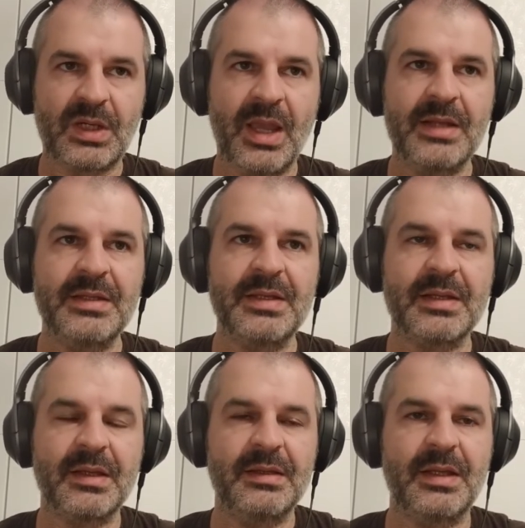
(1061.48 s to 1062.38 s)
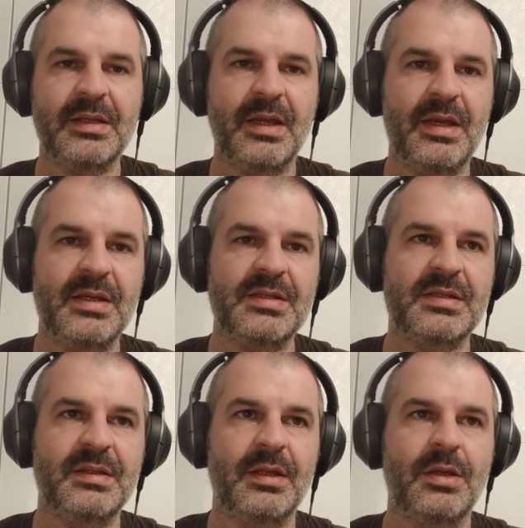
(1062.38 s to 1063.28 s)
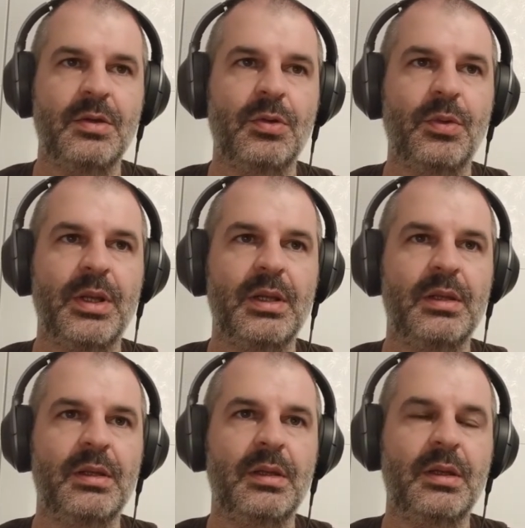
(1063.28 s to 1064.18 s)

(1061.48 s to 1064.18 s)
And in that case, the queue will